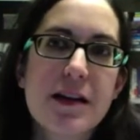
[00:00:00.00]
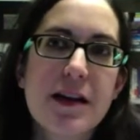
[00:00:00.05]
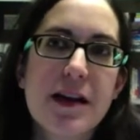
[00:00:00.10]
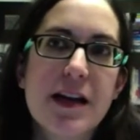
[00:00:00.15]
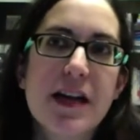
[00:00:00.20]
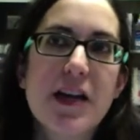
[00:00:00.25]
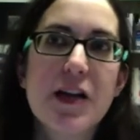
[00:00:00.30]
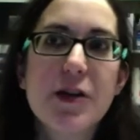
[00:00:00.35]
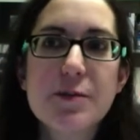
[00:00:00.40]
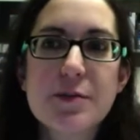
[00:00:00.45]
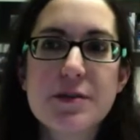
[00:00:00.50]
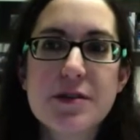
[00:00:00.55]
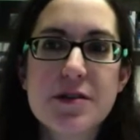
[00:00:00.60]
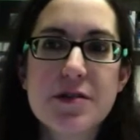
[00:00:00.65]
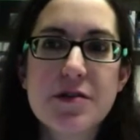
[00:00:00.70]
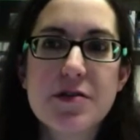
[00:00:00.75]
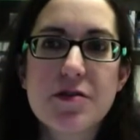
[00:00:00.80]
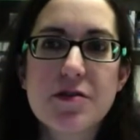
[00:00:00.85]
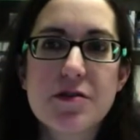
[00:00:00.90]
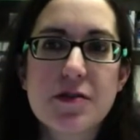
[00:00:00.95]
helps
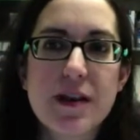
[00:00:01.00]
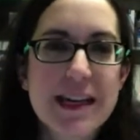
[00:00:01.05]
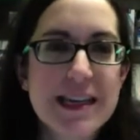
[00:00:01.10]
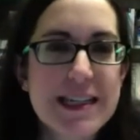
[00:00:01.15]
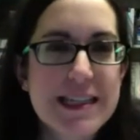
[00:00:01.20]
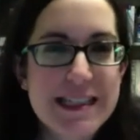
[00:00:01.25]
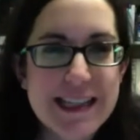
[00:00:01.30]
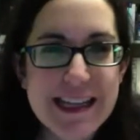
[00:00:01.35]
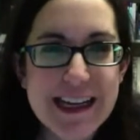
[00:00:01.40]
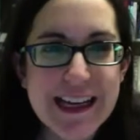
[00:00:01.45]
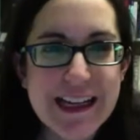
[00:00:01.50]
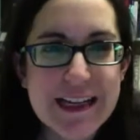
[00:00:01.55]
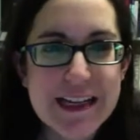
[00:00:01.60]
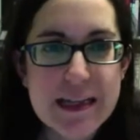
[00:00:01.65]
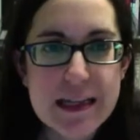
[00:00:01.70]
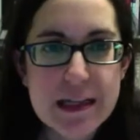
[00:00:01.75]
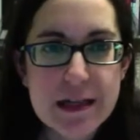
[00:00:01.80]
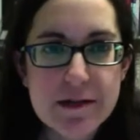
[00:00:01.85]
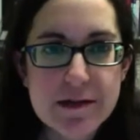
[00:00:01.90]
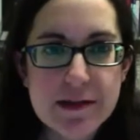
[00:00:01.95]
you kind of dig
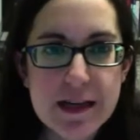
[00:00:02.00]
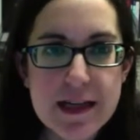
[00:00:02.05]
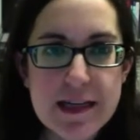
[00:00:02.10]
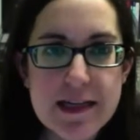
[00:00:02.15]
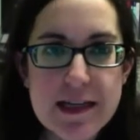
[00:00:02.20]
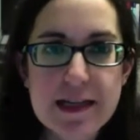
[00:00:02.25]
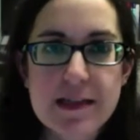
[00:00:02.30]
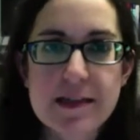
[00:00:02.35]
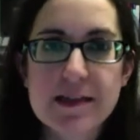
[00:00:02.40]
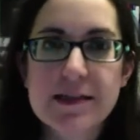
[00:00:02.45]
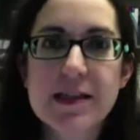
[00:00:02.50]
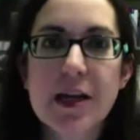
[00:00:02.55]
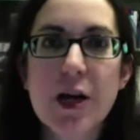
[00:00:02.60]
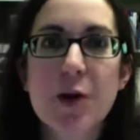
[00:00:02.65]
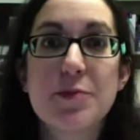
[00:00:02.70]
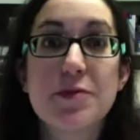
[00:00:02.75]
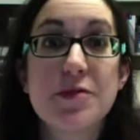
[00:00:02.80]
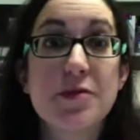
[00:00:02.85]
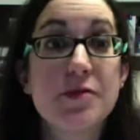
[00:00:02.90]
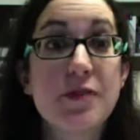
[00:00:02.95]
into those ideas,
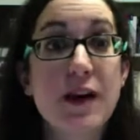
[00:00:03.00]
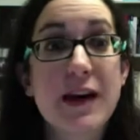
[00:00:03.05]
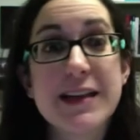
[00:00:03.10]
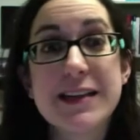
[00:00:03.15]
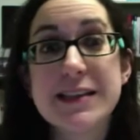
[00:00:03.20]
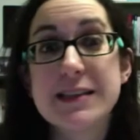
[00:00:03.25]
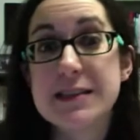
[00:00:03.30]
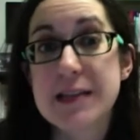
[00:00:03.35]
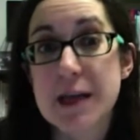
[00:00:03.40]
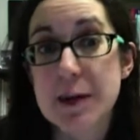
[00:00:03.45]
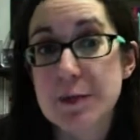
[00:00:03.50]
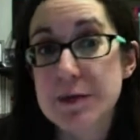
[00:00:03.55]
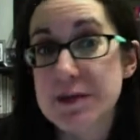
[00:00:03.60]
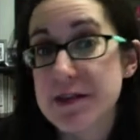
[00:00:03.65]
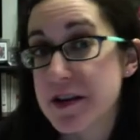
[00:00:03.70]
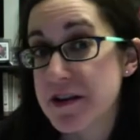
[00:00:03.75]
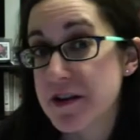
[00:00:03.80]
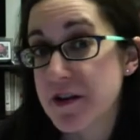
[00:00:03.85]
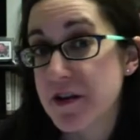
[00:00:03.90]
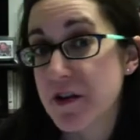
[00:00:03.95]
helps you find examples
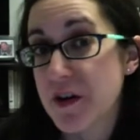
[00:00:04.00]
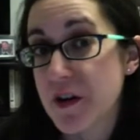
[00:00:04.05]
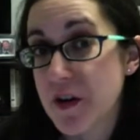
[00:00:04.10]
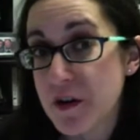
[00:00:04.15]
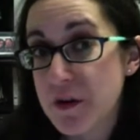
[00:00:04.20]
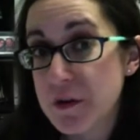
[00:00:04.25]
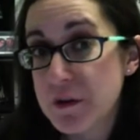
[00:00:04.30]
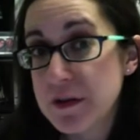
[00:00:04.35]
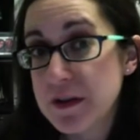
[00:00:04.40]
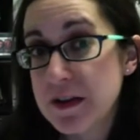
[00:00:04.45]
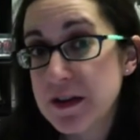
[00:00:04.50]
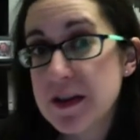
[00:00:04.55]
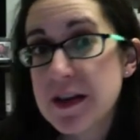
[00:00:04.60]
on your own,